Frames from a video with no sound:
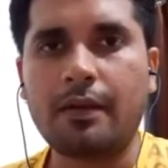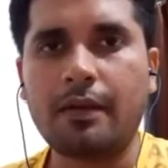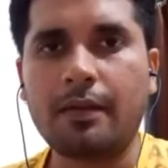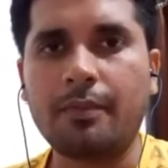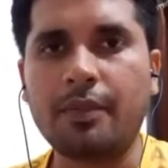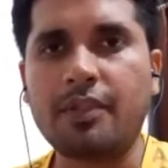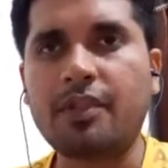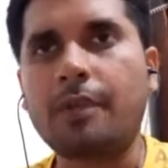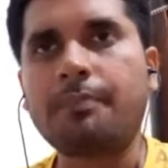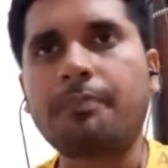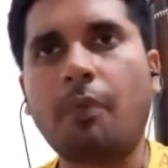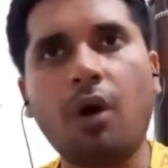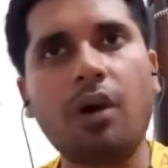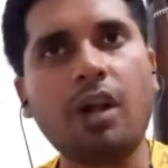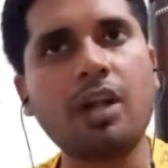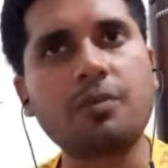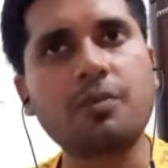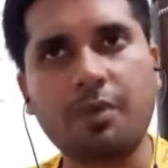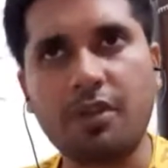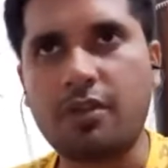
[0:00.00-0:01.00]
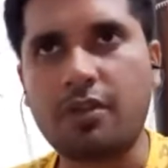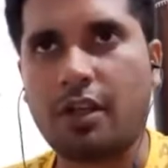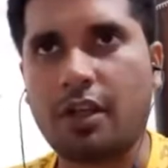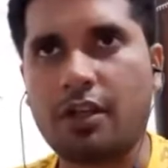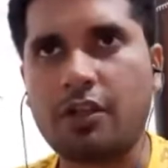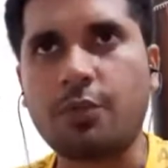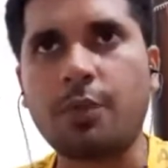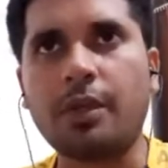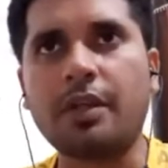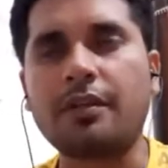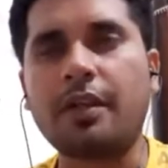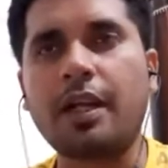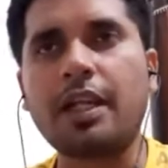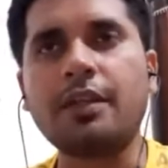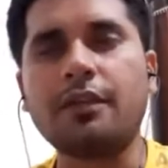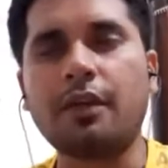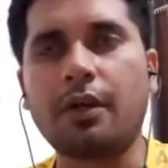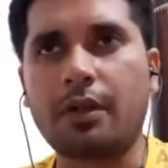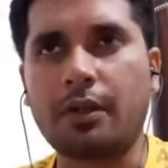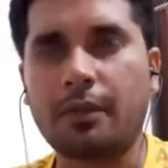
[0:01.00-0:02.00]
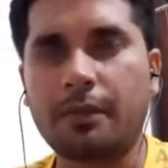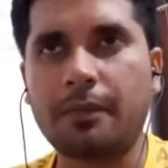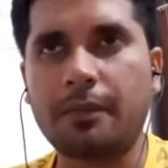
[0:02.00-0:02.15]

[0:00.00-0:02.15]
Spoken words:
Mr. Palash Biswas will deliver